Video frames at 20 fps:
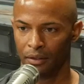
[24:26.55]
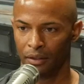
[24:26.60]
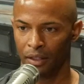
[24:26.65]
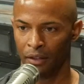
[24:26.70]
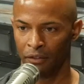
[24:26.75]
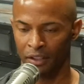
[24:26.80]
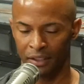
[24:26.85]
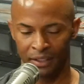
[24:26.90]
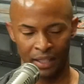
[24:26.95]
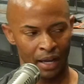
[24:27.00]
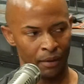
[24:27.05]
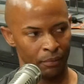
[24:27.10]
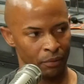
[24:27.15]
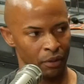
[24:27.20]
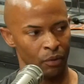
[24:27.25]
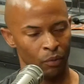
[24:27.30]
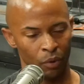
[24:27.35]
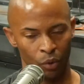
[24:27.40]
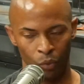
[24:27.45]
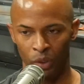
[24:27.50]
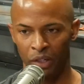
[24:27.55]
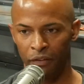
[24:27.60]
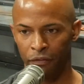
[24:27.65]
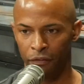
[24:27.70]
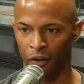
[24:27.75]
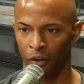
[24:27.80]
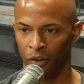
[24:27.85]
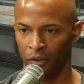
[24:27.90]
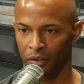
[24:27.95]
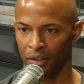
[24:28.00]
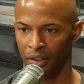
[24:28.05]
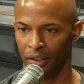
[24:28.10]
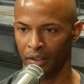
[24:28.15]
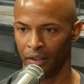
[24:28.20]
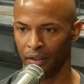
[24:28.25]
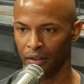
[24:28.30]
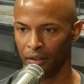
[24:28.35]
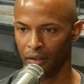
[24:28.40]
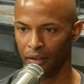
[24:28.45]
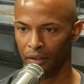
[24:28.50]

If the time comes when we falsely,